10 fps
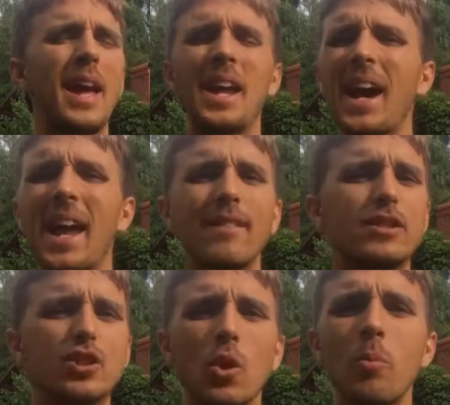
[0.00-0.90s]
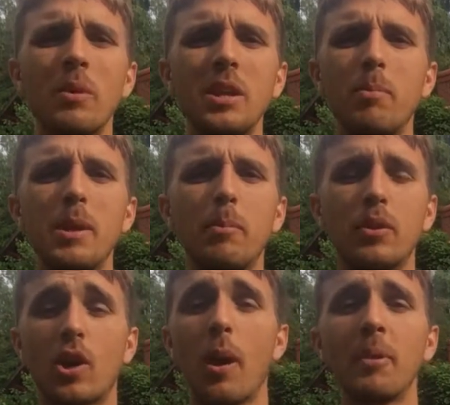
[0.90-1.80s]
And I have so many
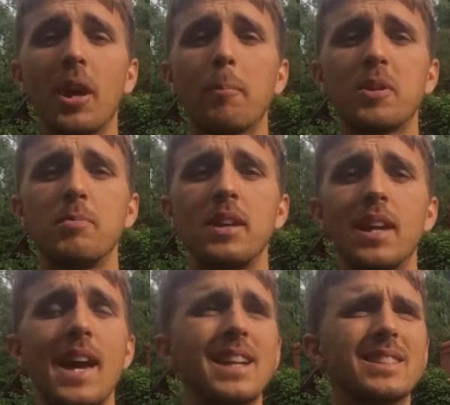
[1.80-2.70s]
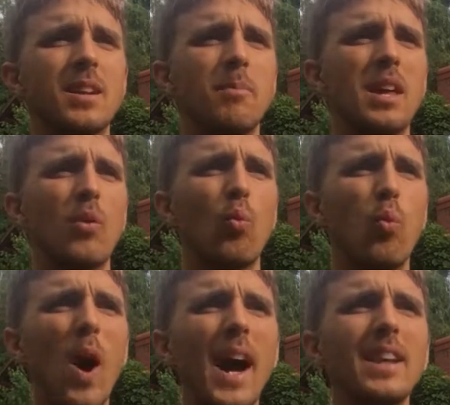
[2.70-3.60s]
people coming up to me and asking me,
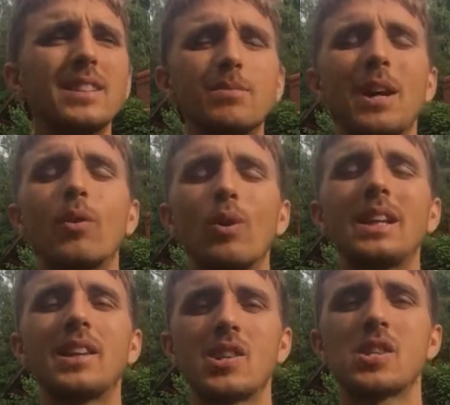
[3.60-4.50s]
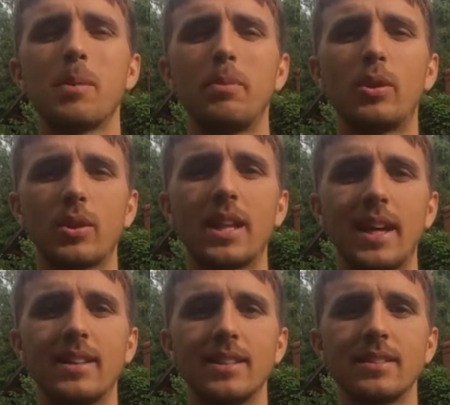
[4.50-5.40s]
why does my relationship look
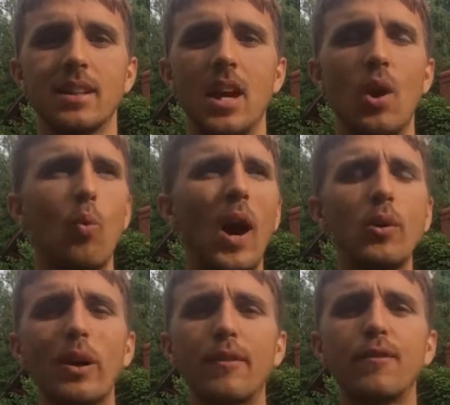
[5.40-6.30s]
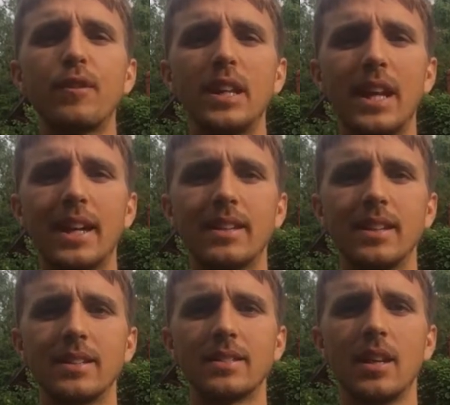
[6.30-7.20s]
like this? Why do I feel like
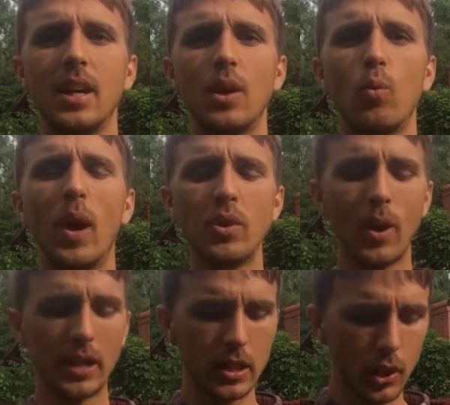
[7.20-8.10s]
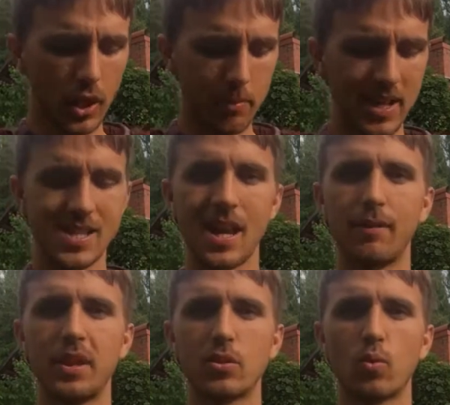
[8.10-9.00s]
this? Why do I look at
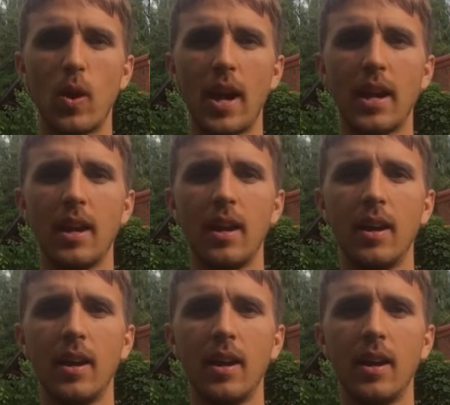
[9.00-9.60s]
myself this way?